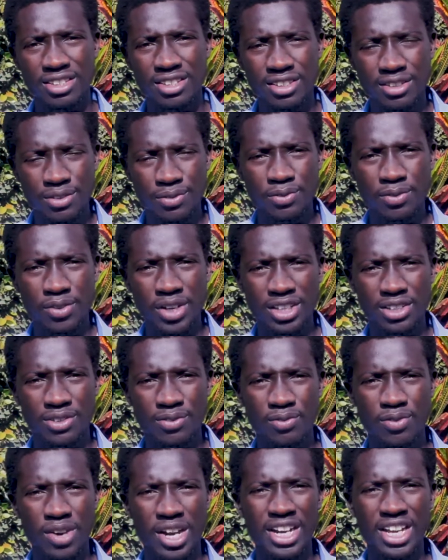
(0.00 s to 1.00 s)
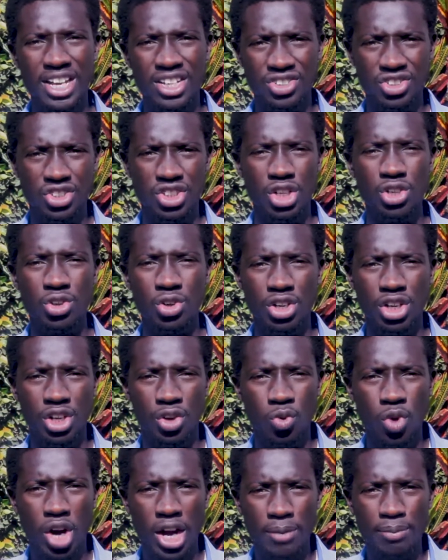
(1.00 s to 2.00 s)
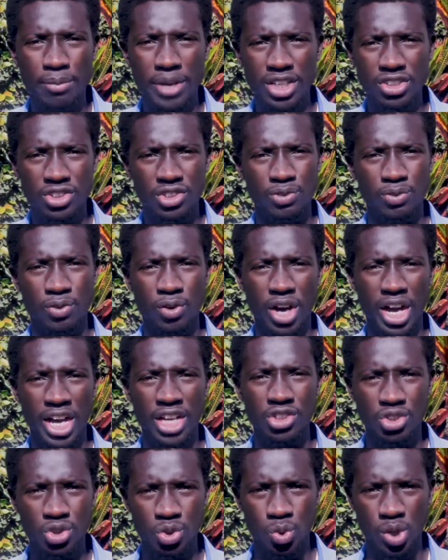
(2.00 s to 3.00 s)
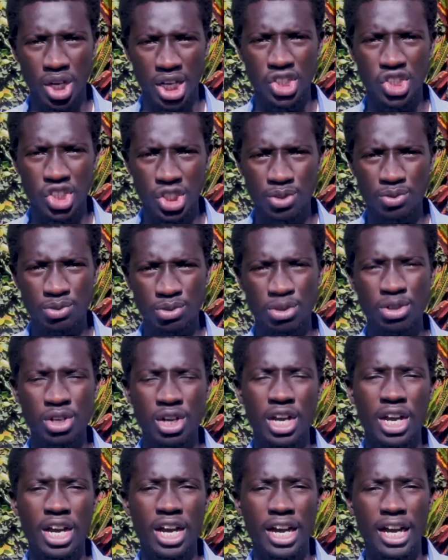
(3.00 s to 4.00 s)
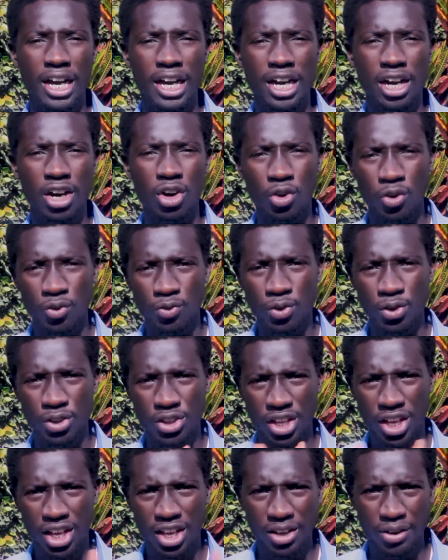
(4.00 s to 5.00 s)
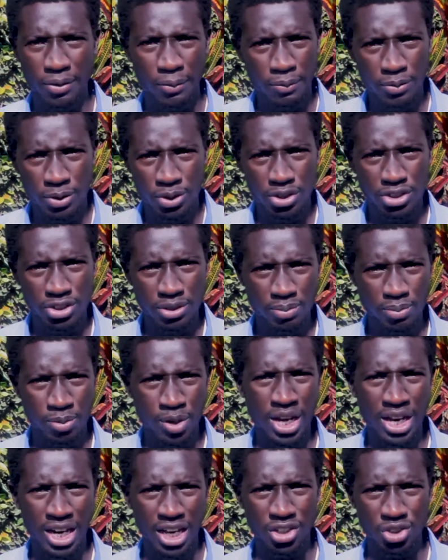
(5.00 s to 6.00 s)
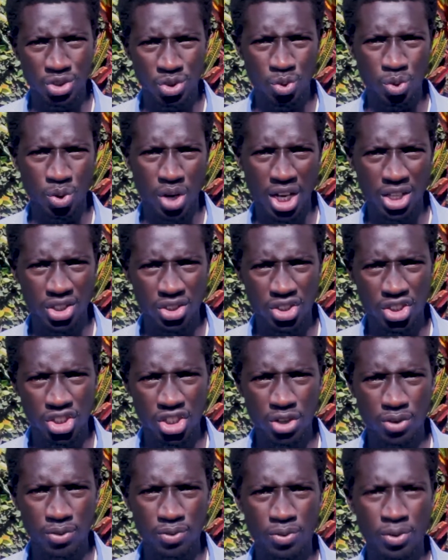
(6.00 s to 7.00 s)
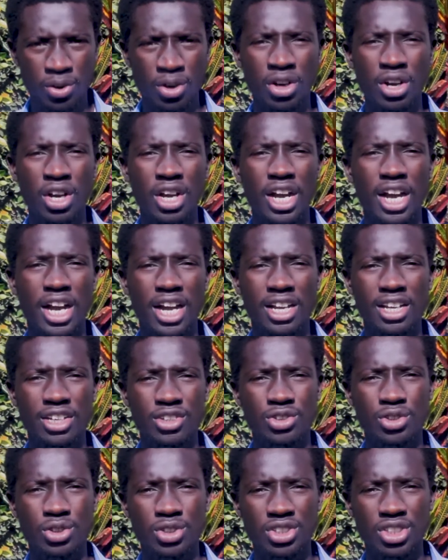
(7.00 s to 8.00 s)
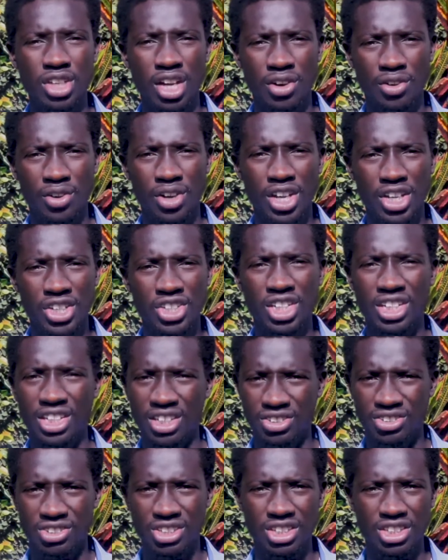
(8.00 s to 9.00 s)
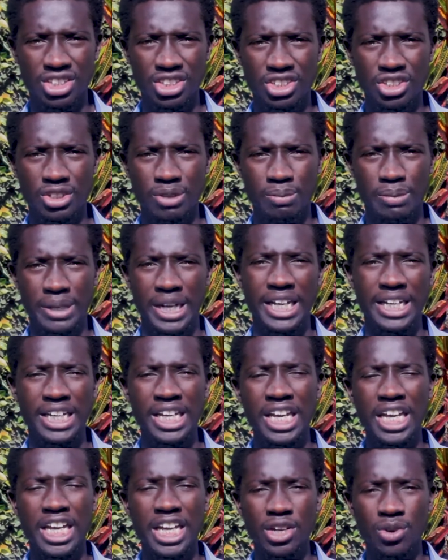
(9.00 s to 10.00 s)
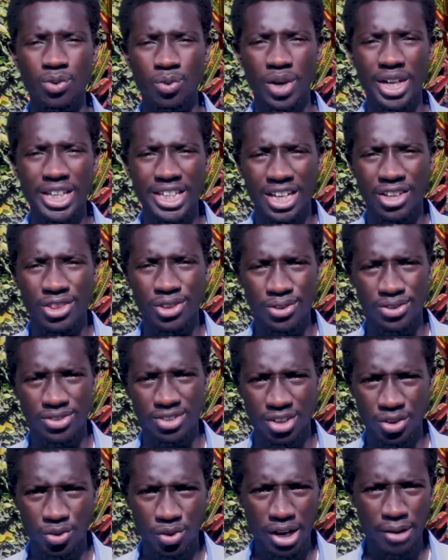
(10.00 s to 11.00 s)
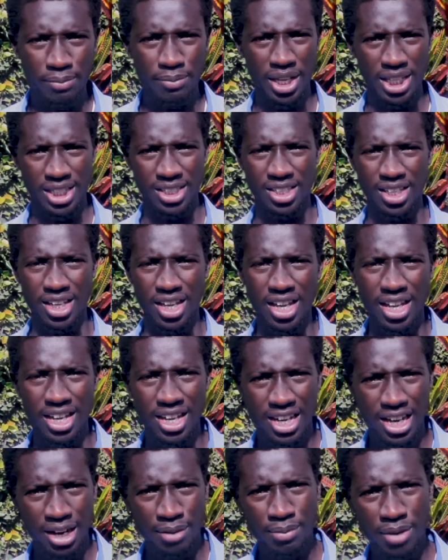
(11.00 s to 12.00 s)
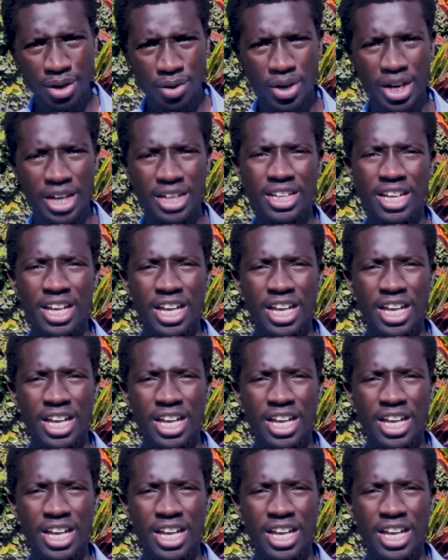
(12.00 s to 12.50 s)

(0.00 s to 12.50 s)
different various general requirements for us to achieve or for the duty bearers to achieve a resource allocation and strategic plan. And what are those requirements? Number 1,